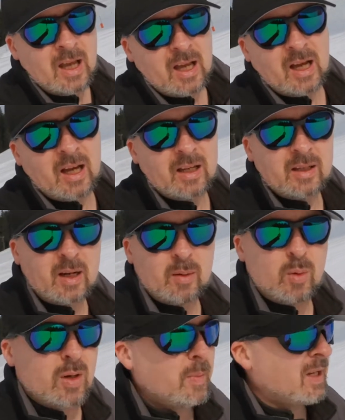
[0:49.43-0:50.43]
I
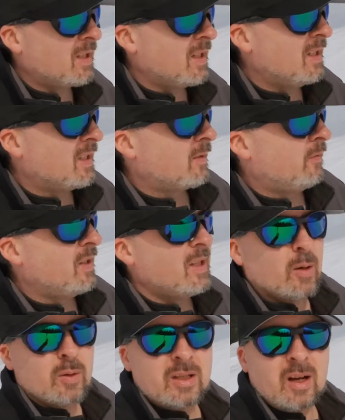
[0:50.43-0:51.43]
want to make these
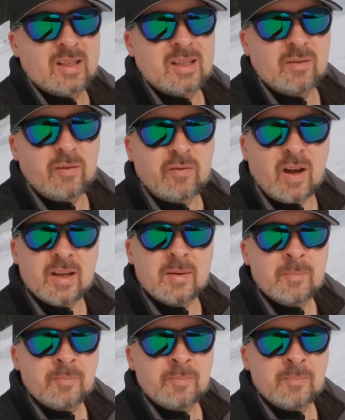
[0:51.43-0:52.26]
videos nice and fun.